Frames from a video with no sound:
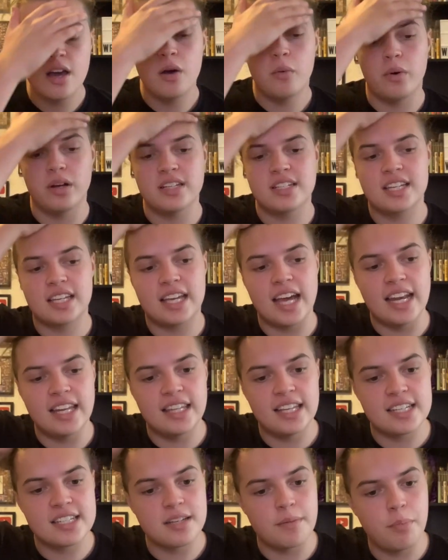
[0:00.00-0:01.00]
once again
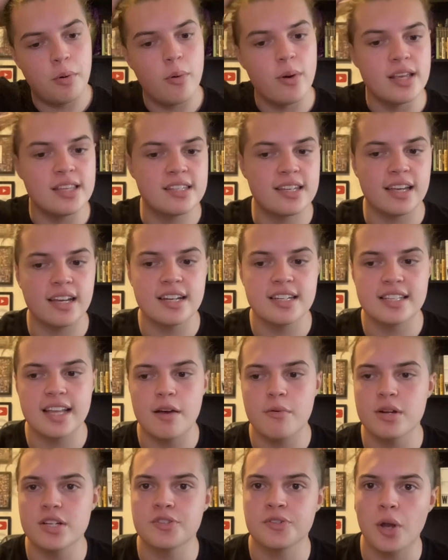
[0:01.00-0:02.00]
disappointing as
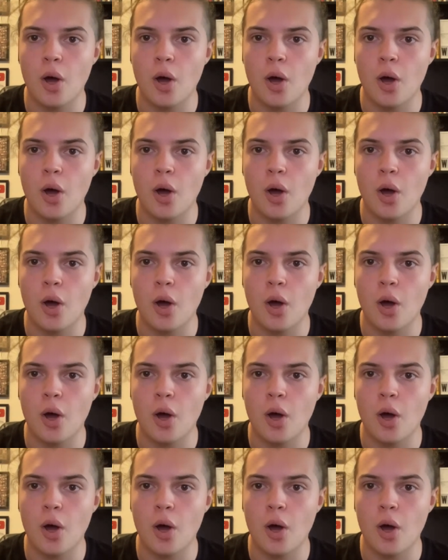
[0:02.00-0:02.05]
there is